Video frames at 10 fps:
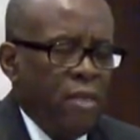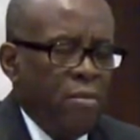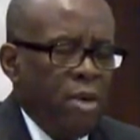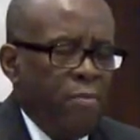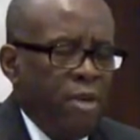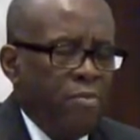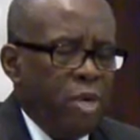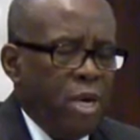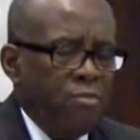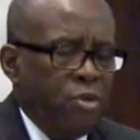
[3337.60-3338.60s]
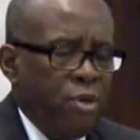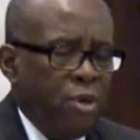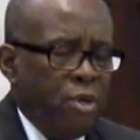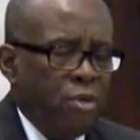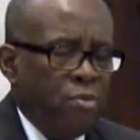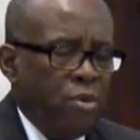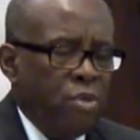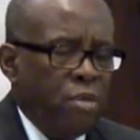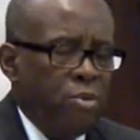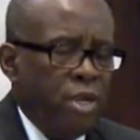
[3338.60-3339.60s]
May people come to know you. We
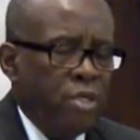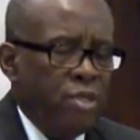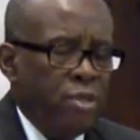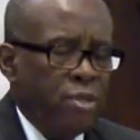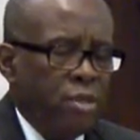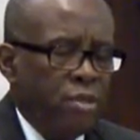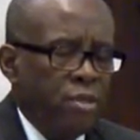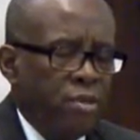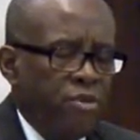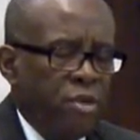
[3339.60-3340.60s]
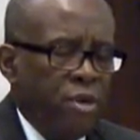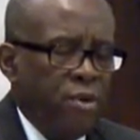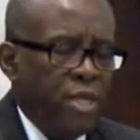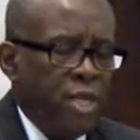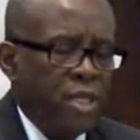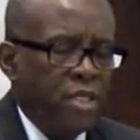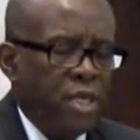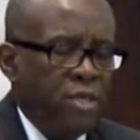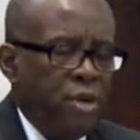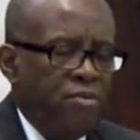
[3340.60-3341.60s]
will praise you for the great things
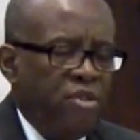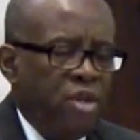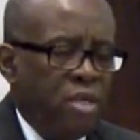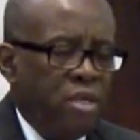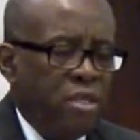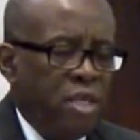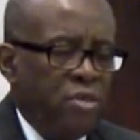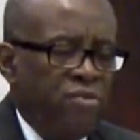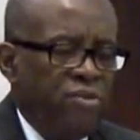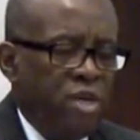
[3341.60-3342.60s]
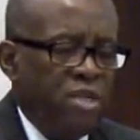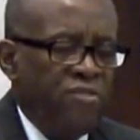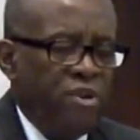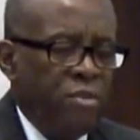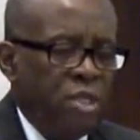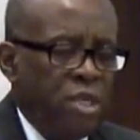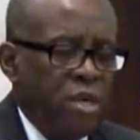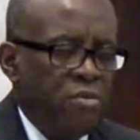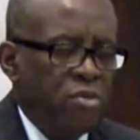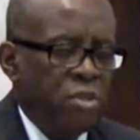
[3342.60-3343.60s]
that you have done. Thank you for our different
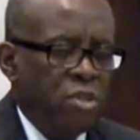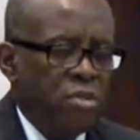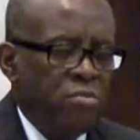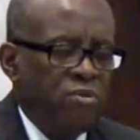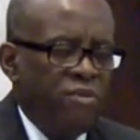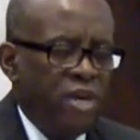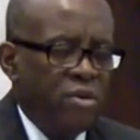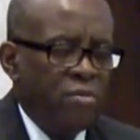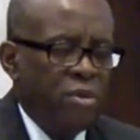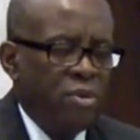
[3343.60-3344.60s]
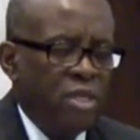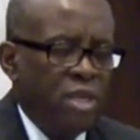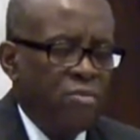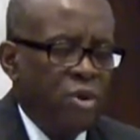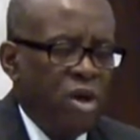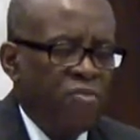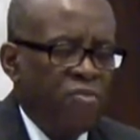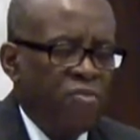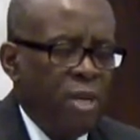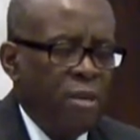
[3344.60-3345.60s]
missionaries we support, Father. Be with them wherever
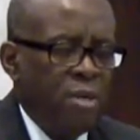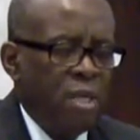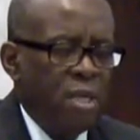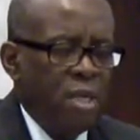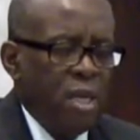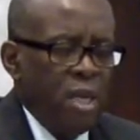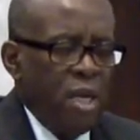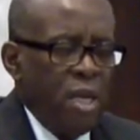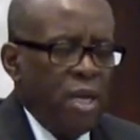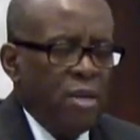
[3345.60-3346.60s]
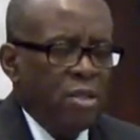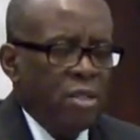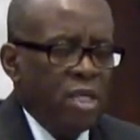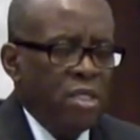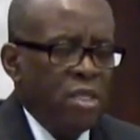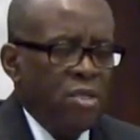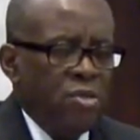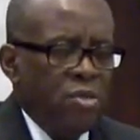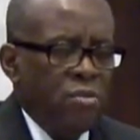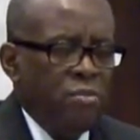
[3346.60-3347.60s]
they may be. And Lord, continue
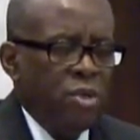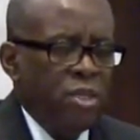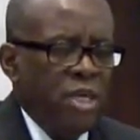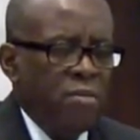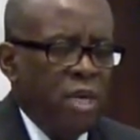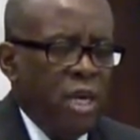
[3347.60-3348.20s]
to support them.